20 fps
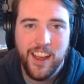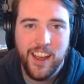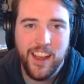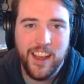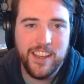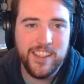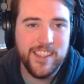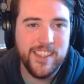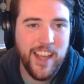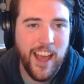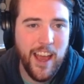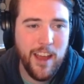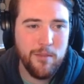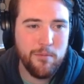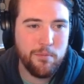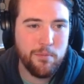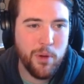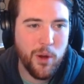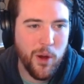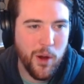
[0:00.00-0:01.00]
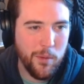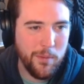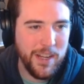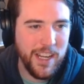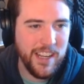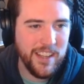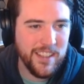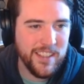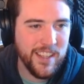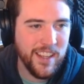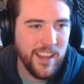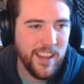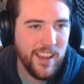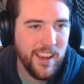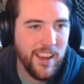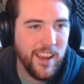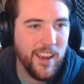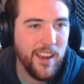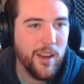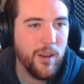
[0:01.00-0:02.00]
Is that permanent?
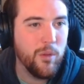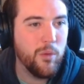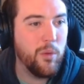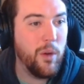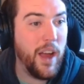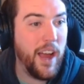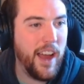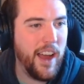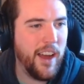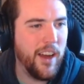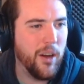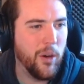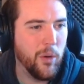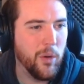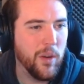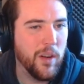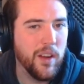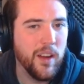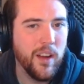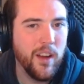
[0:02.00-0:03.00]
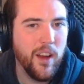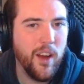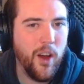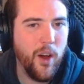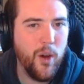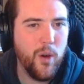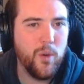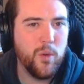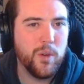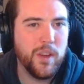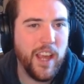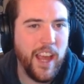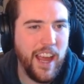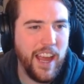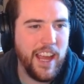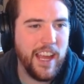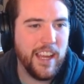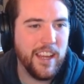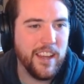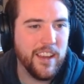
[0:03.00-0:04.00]
Wow.
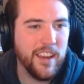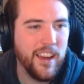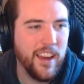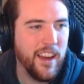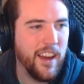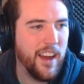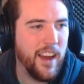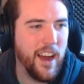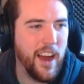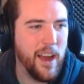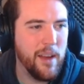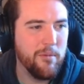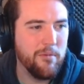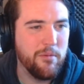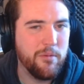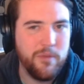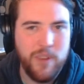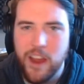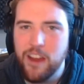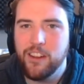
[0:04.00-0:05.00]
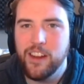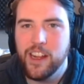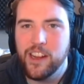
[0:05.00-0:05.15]
Okay. I'm very